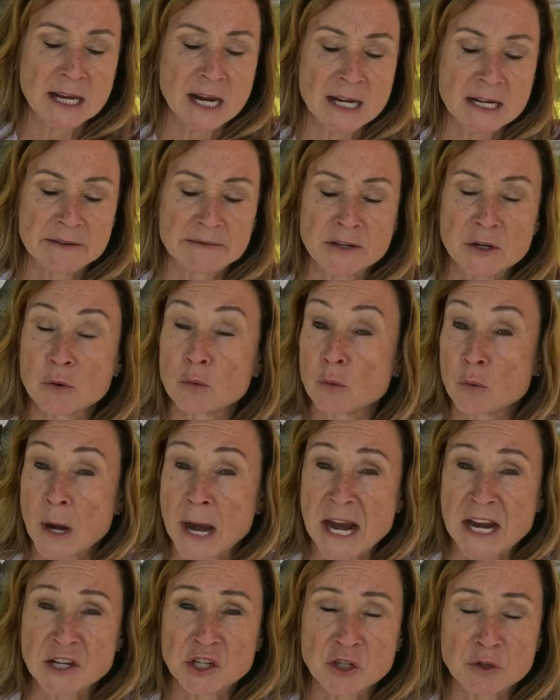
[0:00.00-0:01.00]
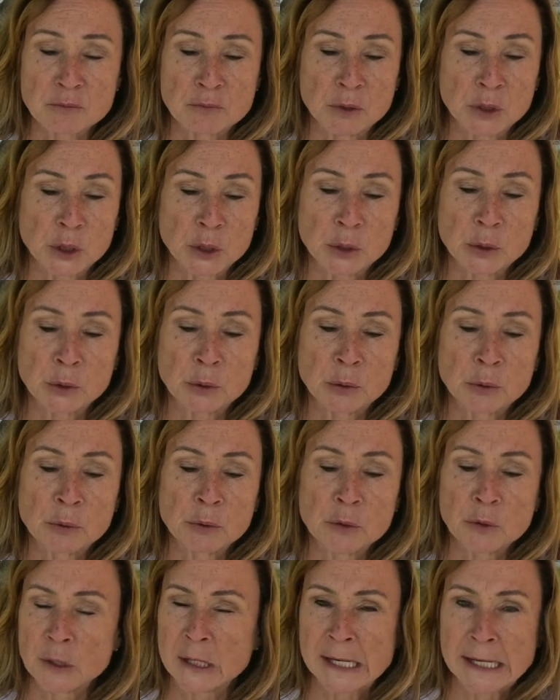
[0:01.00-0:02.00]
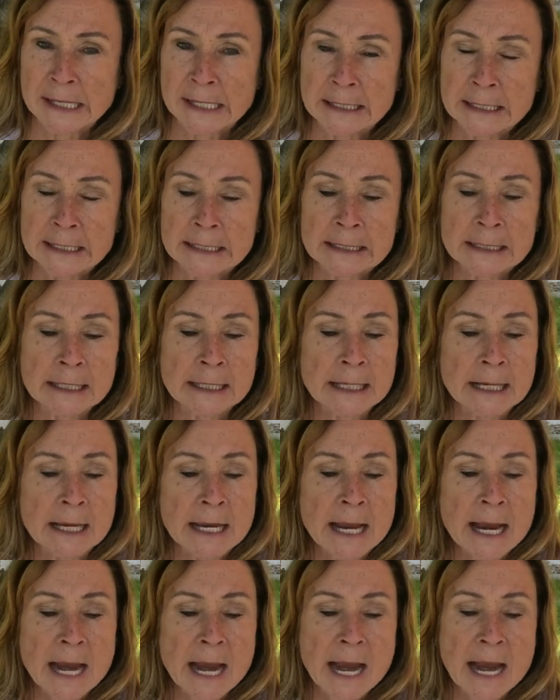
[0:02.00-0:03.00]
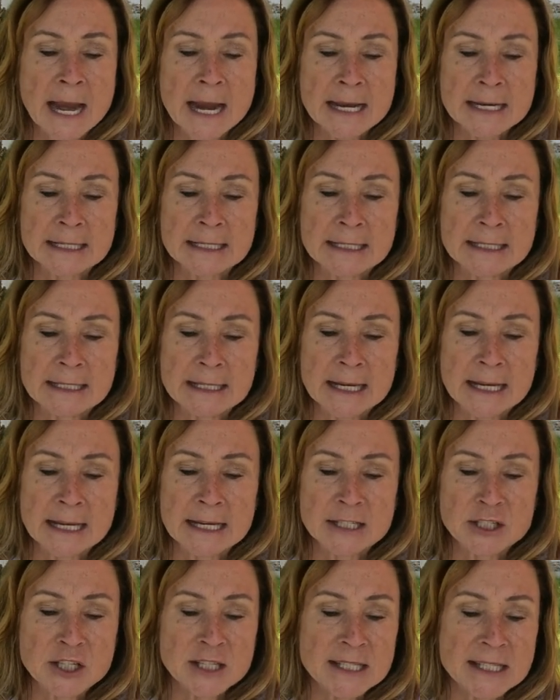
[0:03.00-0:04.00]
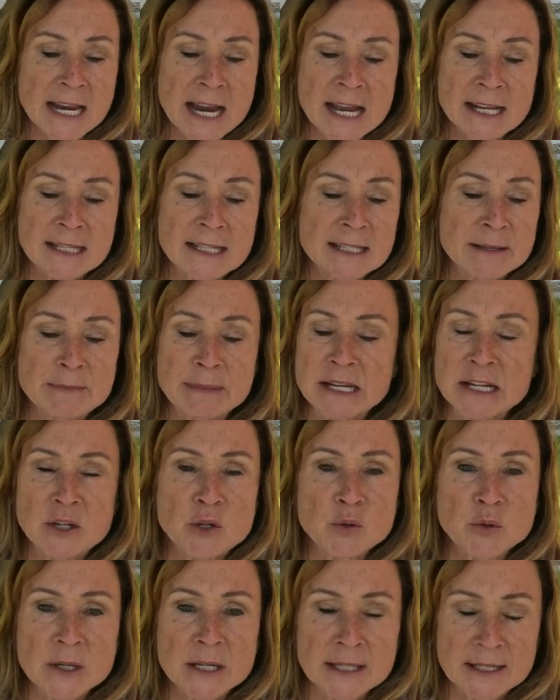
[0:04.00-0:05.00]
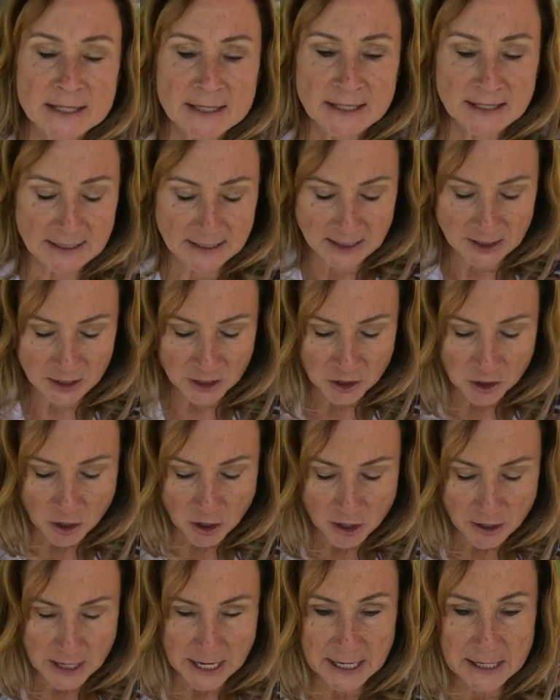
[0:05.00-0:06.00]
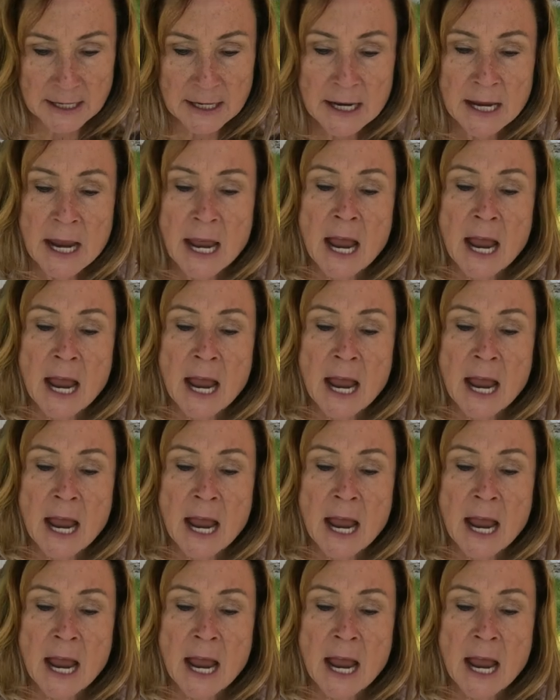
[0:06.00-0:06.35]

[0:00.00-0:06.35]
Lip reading: kind of a grayish blue, green, and it just adds some interest to the garden.